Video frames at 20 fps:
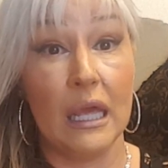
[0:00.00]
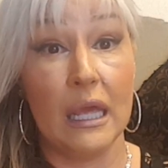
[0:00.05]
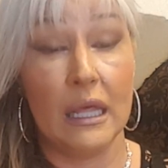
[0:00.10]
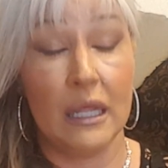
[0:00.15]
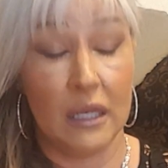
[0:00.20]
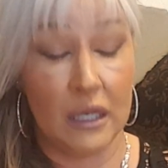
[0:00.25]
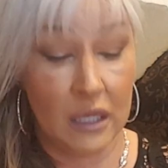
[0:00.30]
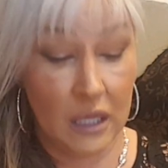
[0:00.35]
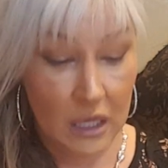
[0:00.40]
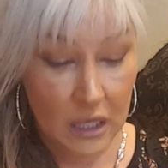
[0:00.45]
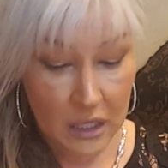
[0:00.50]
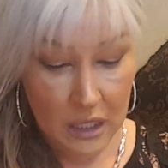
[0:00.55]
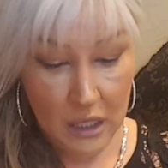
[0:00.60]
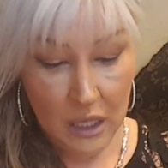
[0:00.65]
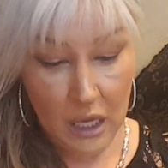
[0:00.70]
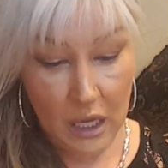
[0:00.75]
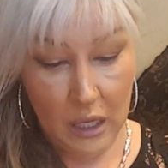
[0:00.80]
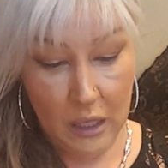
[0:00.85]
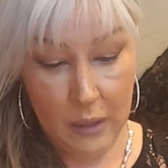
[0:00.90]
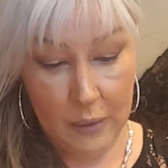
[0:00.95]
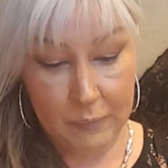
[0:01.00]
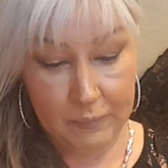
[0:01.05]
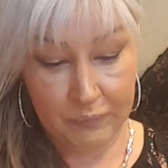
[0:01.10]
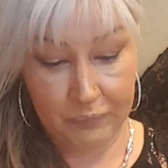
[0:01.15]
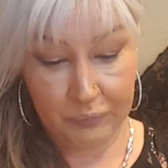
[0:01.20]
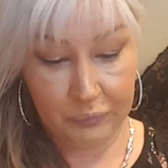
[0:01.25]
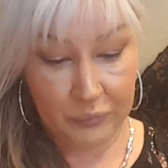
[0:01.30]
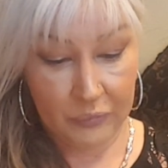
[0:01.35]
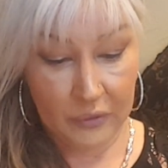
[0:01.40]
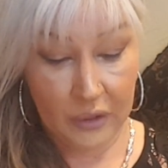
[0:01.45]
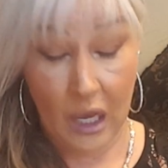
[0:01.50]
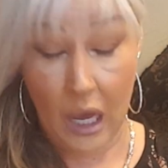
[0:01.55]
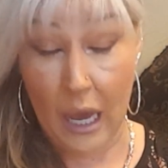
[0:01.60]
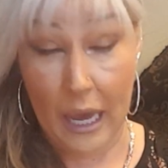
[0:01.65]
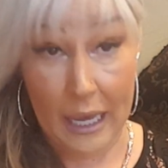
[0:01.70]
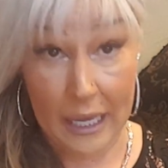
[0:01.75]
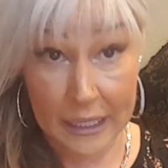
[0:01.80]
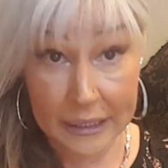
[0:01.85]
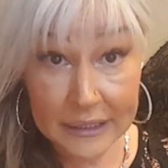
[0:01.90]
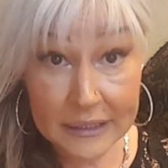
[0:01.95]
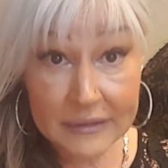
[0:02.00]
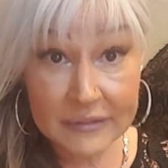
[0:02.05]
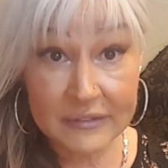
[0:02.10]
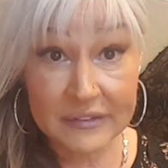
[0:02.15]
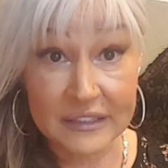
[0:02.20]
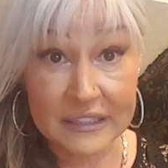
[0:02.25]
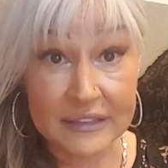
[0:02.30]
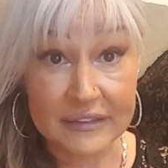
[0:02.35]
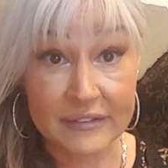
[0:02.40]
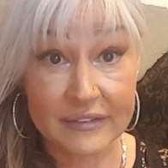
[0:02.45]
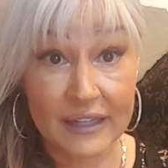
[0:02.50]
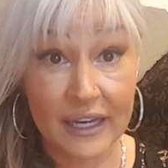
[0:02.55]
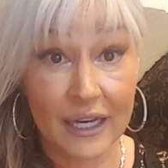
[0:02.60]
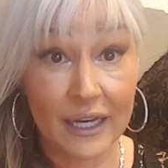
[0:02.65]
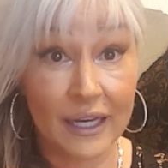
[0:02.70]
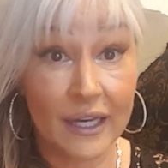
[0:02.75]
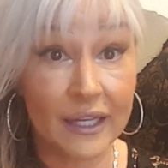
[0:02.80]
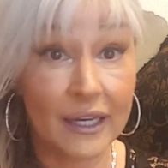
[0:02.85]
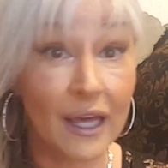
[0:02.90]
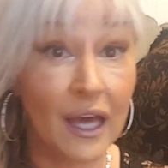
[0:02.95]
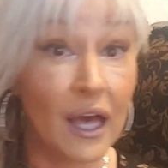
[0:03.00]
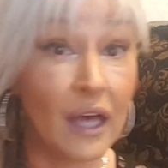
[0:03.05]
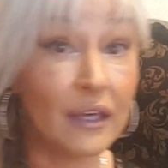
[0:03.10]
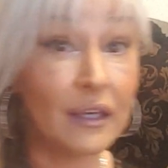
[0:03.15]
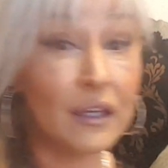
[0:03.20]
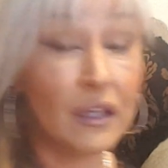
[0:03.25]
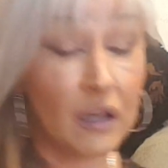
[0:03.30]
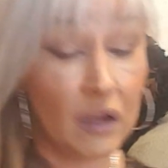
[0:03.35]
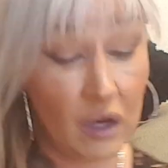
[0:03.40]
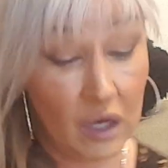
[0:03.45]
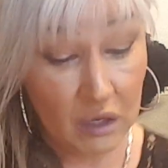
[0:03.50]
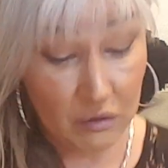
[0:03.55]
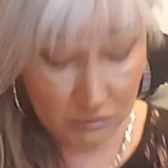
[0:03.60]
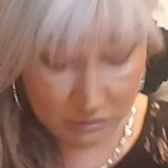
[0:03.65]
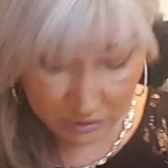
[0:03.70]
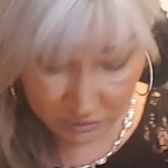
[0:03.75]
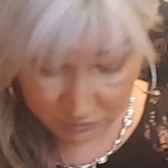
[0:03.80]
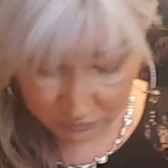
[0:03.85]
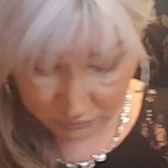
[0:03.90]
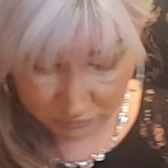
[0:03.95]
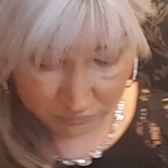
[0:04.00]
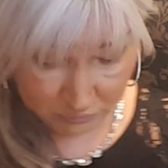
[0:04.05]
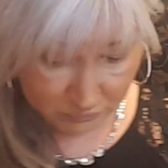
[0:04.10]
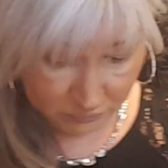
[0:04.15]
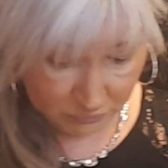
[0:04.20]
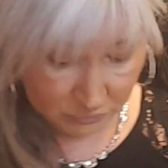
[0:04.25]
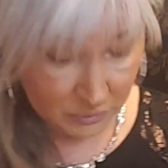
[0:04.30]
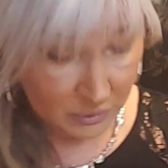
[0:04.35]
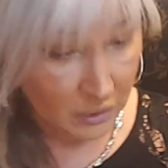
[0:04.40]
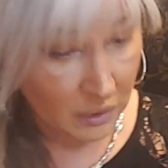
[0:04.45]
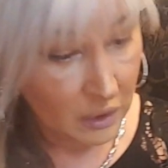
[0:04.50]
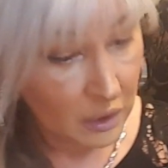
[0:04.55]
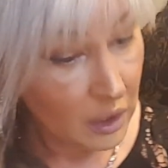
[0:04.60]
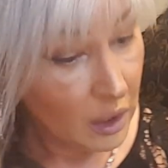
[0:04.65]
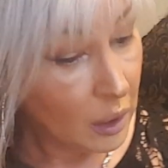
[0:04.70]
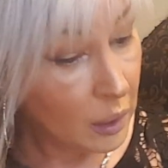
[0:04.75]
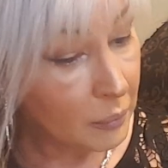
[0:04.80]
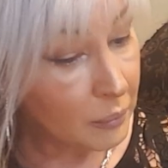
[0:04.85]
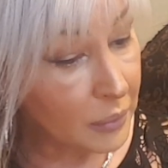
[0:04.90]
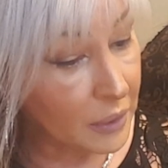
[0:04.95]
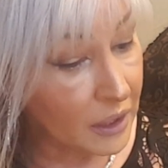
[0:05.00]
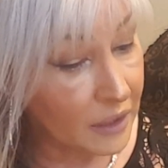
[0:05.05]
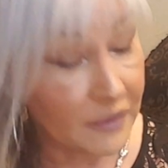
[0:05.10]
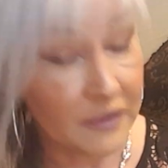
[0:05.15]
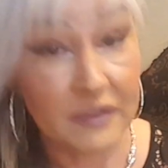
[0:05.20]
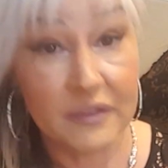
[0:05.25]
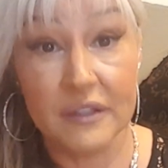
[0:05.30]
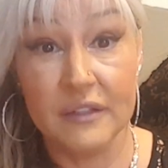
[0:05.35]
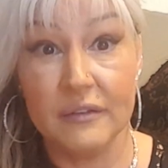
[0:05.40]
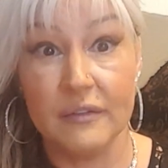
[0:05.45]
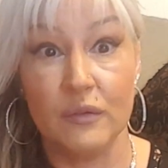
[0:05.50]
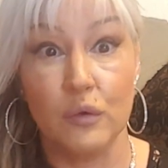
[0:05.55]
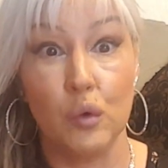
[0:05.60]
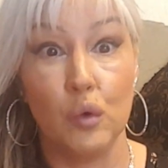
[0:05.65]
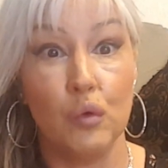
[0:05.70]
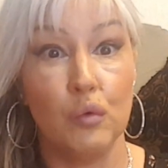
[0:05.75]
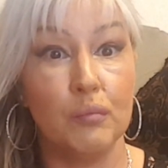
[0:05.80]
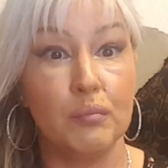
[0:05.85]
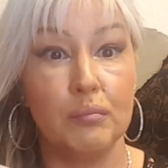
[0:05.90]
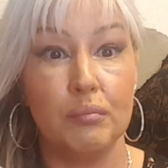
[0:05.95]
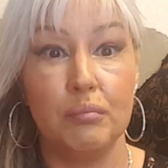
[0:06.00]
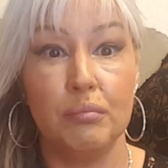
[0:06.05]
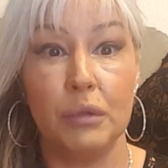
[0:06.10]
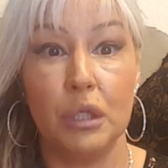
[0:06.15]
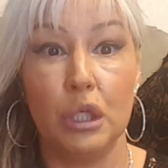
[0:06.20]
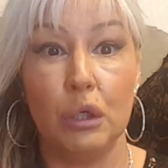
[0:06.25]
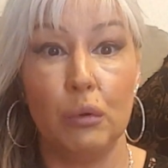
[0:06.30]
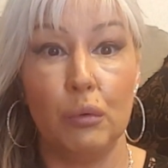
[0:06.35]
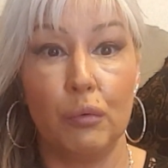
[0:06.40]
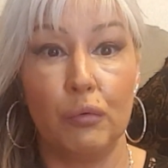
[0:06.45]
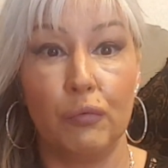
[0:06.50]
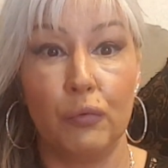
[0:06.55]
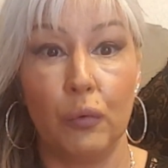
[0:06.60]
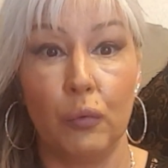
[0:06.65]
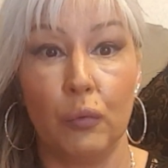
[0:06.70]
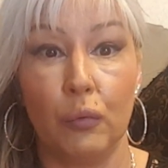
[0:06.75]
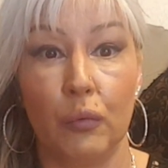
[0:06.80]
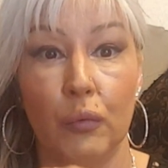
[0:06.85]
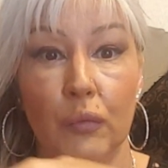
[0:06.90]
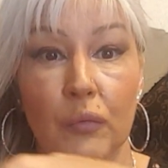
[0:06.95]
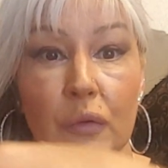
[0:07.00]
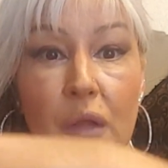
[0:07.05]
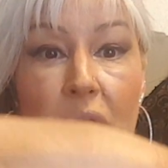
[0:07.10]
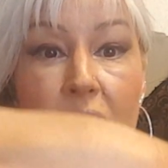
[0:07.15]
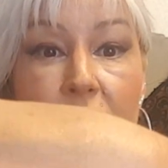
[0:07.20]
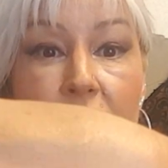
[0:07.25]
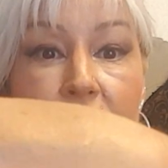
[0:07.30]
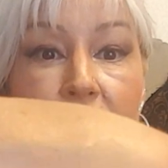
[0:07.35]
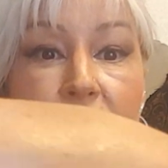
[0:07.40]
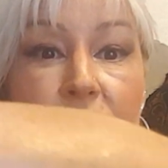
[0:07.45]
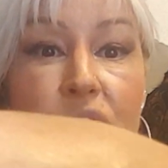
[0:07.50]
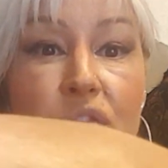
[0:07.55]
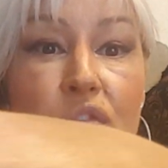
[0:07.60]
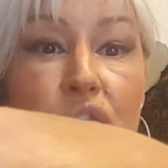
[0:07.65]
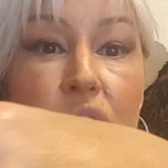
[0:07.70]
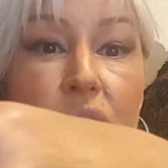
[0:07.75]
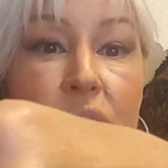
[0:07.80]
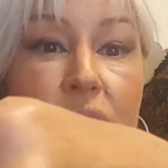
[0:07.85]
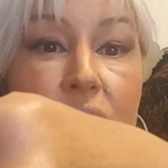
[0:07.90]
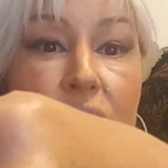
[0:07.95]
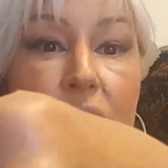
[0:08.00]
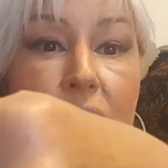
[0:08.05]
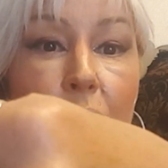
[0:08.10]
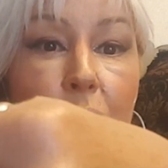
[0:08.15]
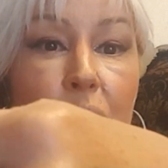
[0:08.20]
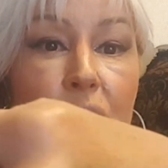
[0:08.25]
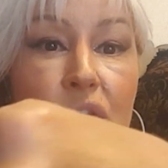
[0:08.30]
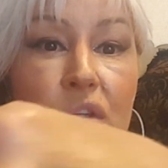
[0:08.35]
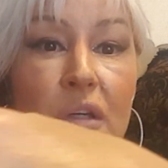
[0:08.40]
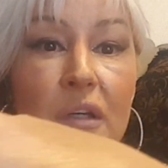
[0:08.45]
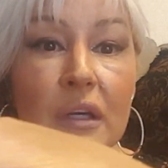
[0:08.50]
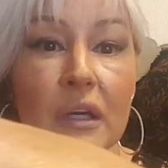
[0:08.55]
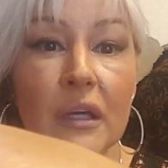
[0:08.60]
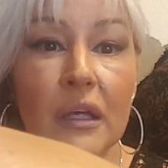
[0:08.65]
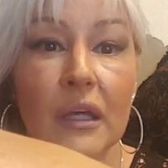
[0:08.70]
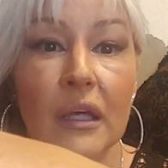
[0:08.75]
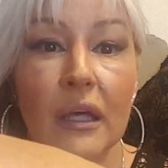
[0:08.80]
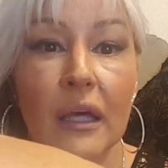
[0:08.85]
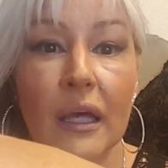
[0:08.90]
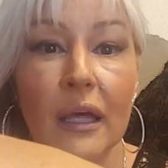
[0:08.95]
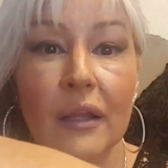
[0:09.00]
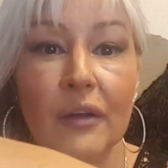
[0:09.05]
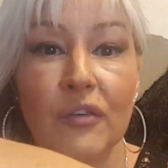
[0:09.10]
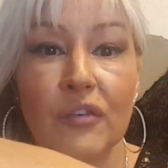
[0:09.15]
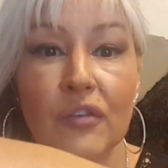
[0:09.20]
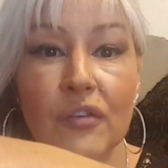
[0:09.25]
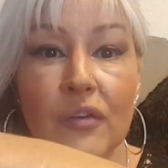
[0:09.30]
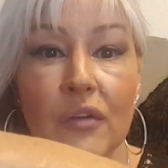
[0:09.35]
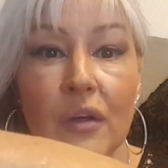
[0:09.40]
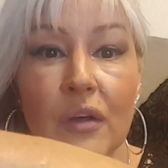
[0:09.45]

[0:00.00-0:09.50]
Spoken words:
And I didn't see a sign. I don't know, but this is beautiful. That is just, I wish I could catch.